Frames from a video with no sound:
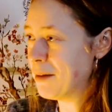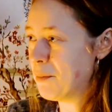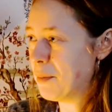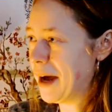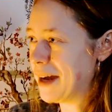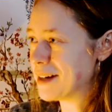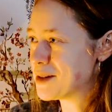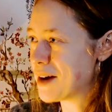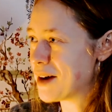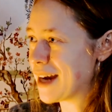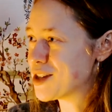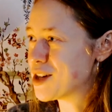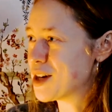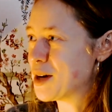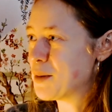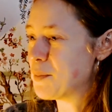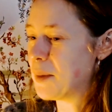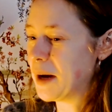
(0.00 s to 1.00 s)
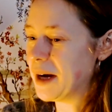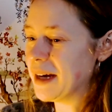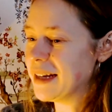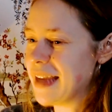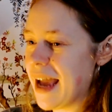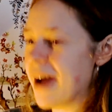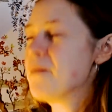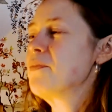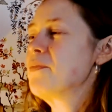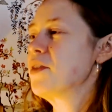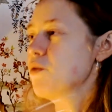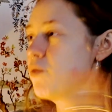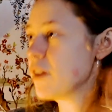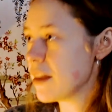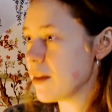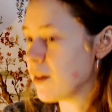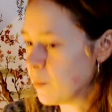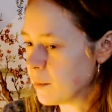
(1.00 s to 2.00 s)
bad direction, but yeah, the
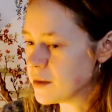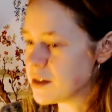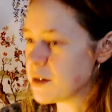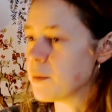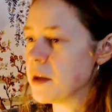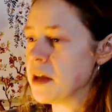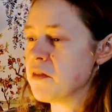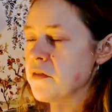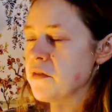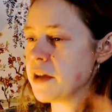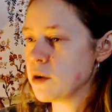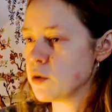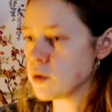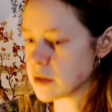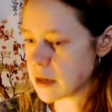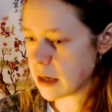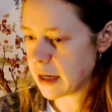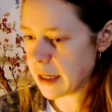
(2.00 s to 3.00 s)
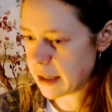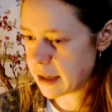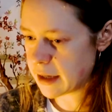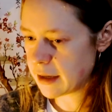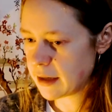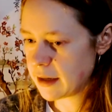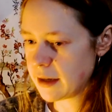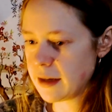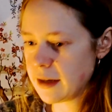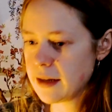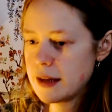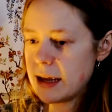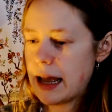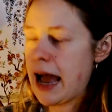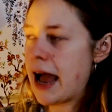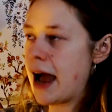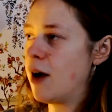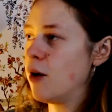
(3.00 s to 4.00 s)
rhythm to me feels like
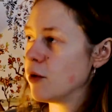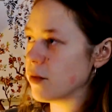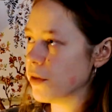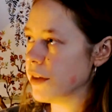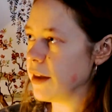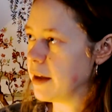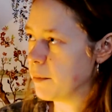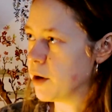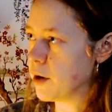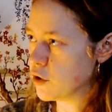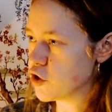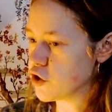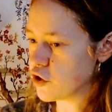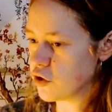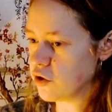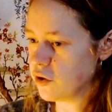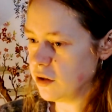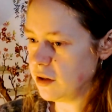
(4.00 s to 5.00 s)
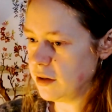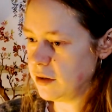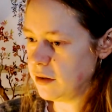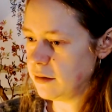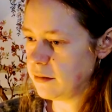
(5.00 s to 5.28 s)
how the emotional